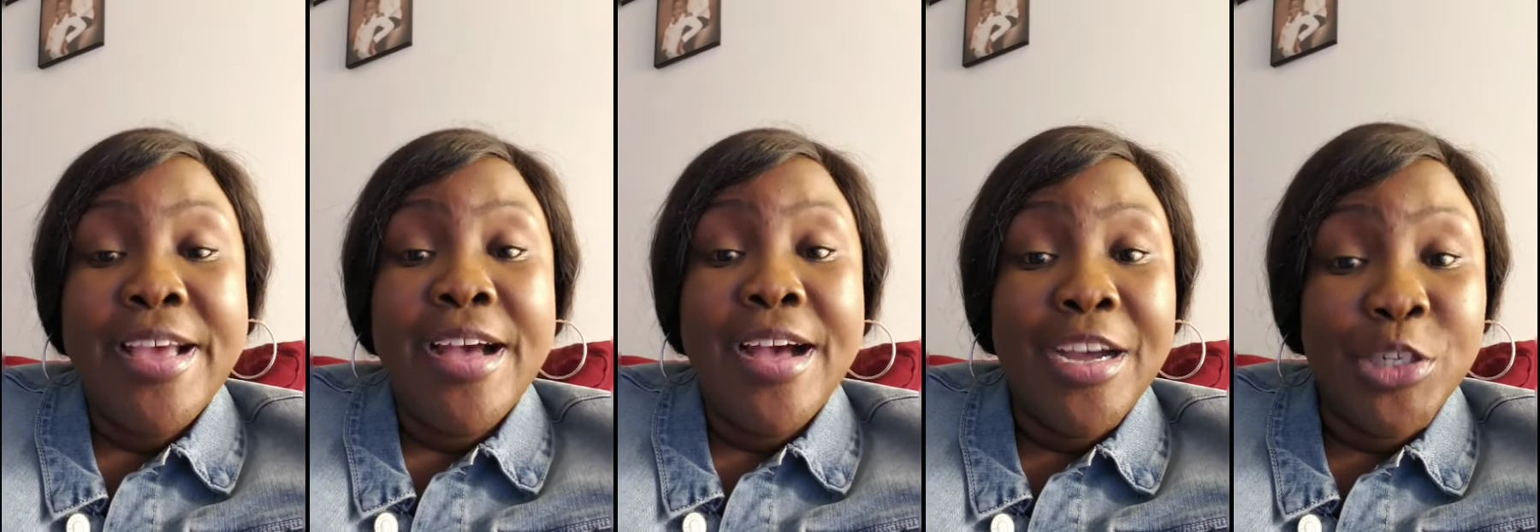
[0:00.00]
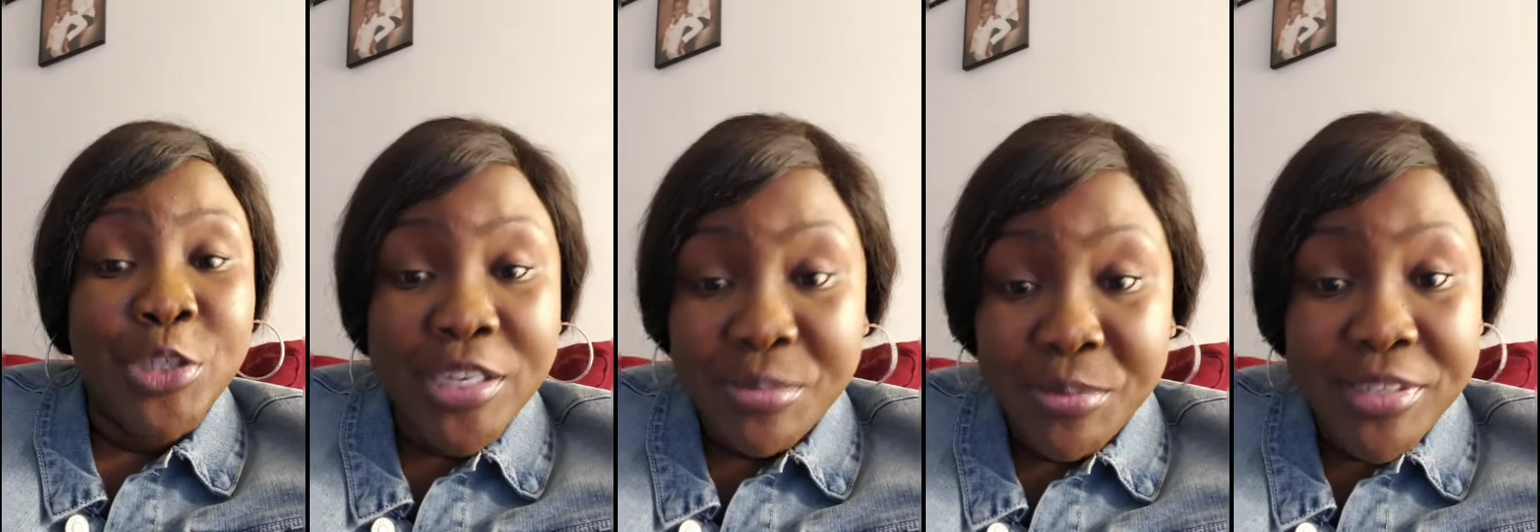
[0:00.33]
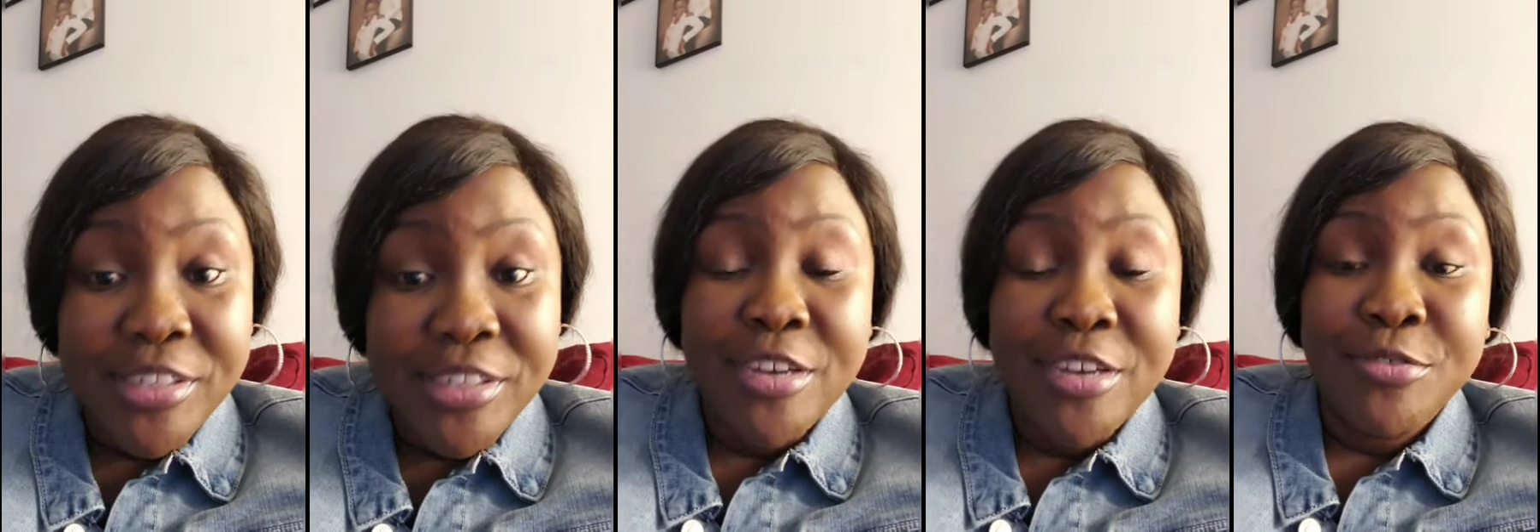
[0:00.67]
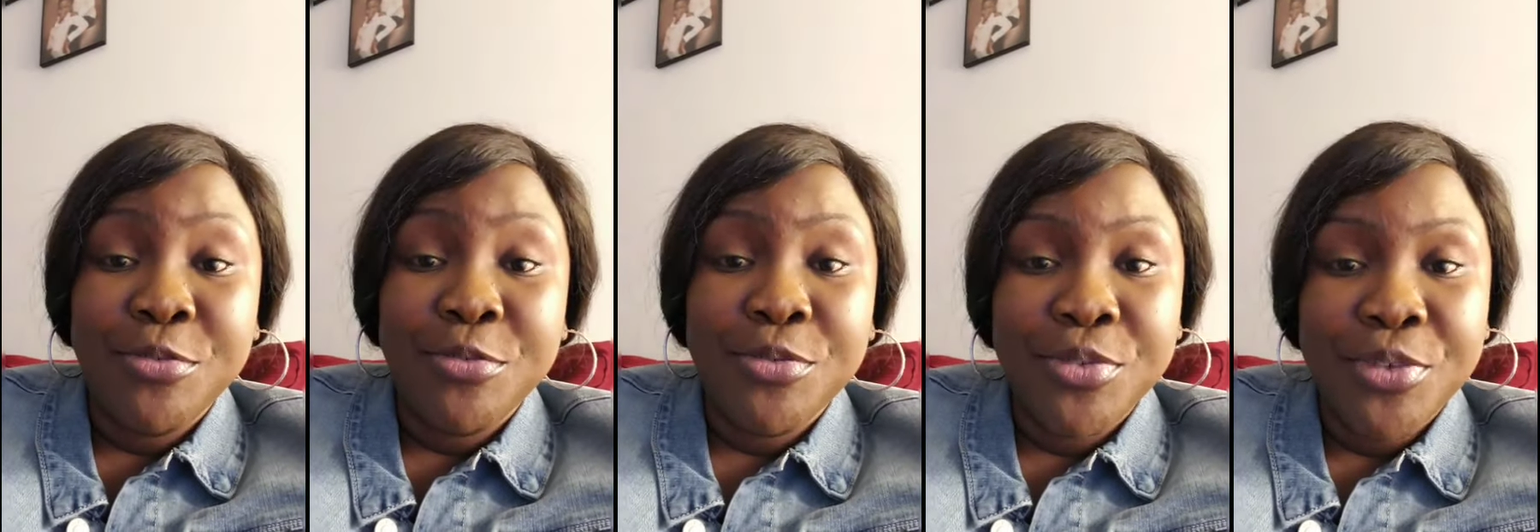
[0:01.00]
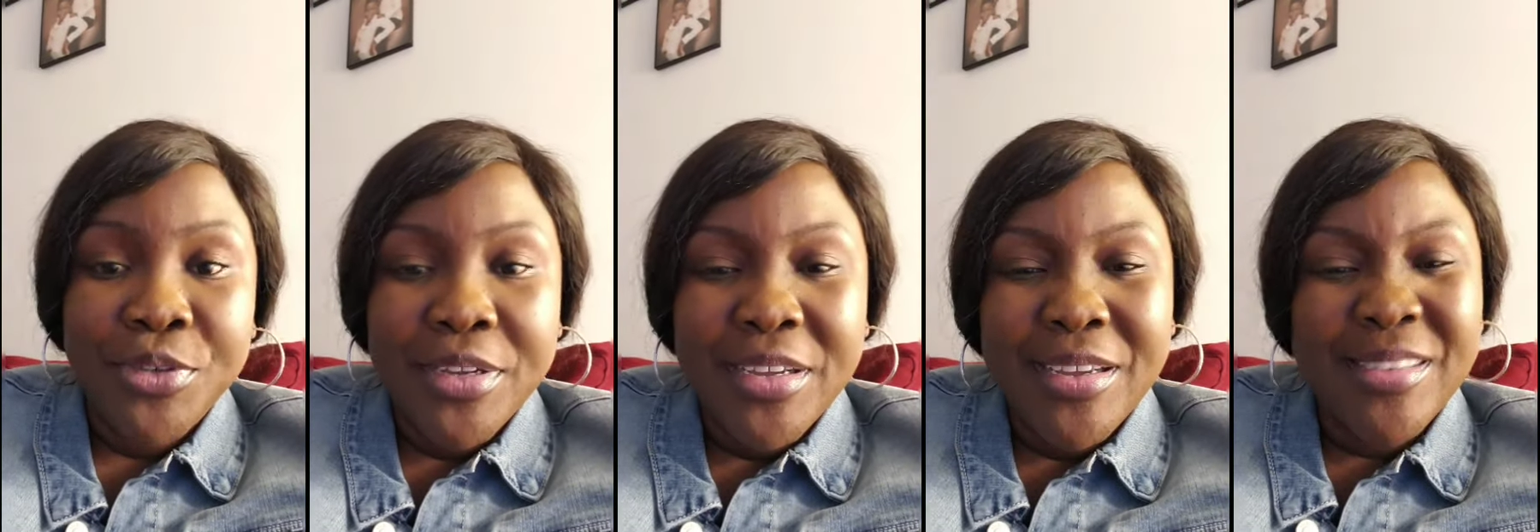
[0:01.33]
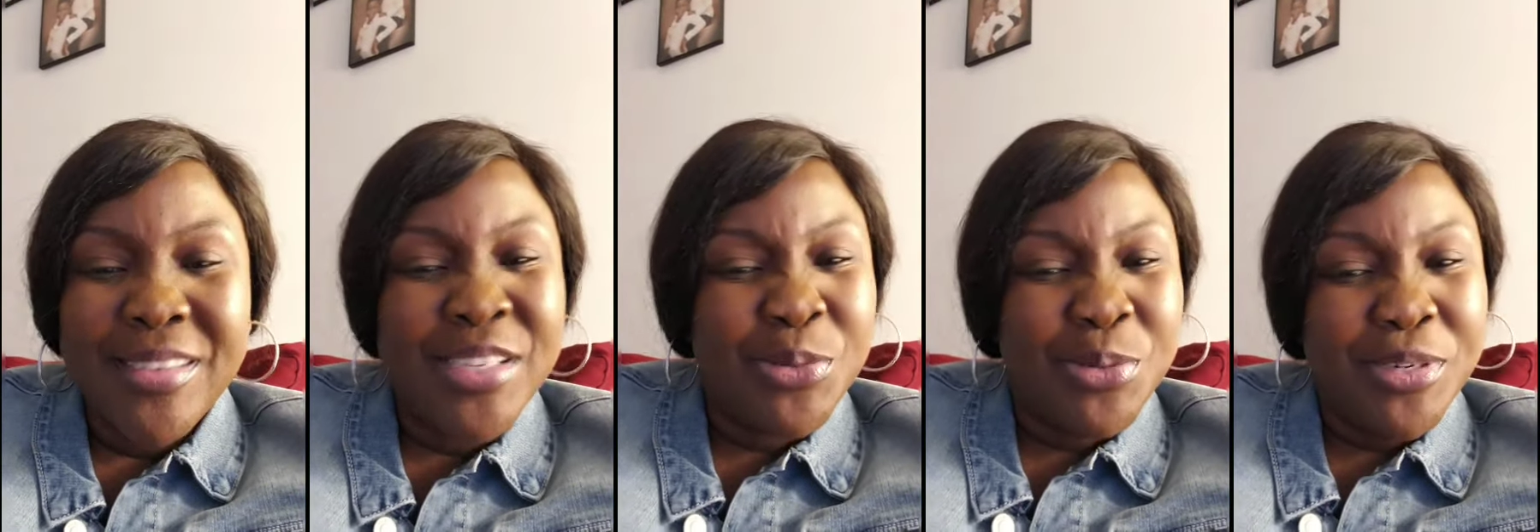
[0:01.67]
I had to ask myself,
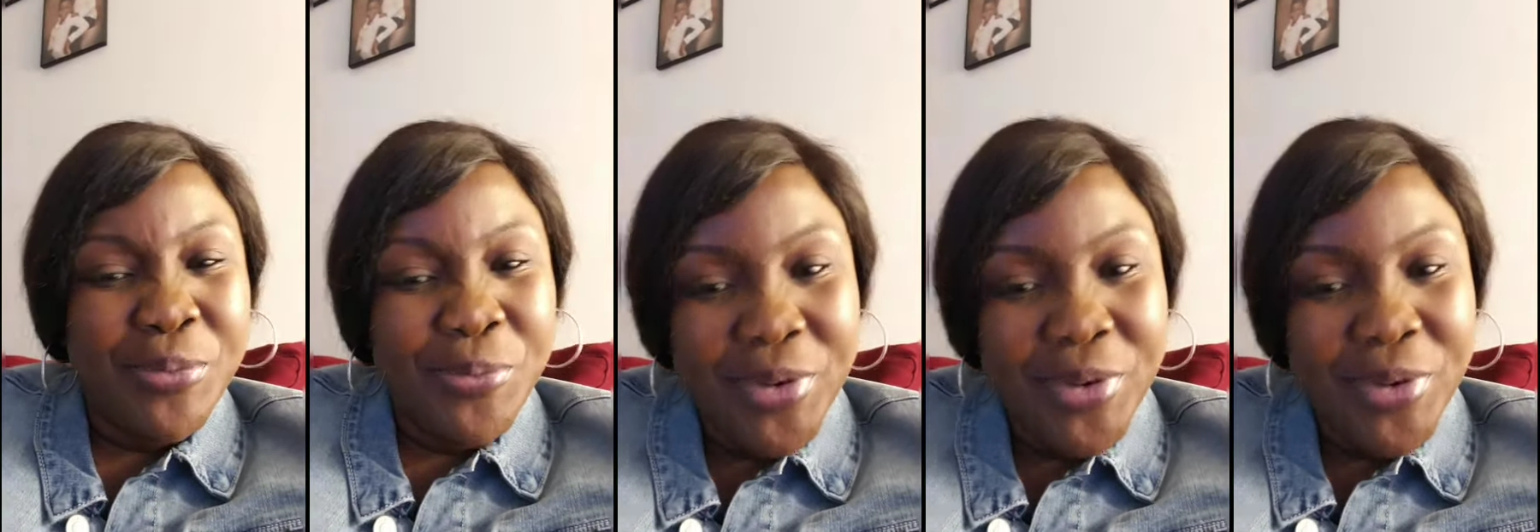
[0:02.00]
is this what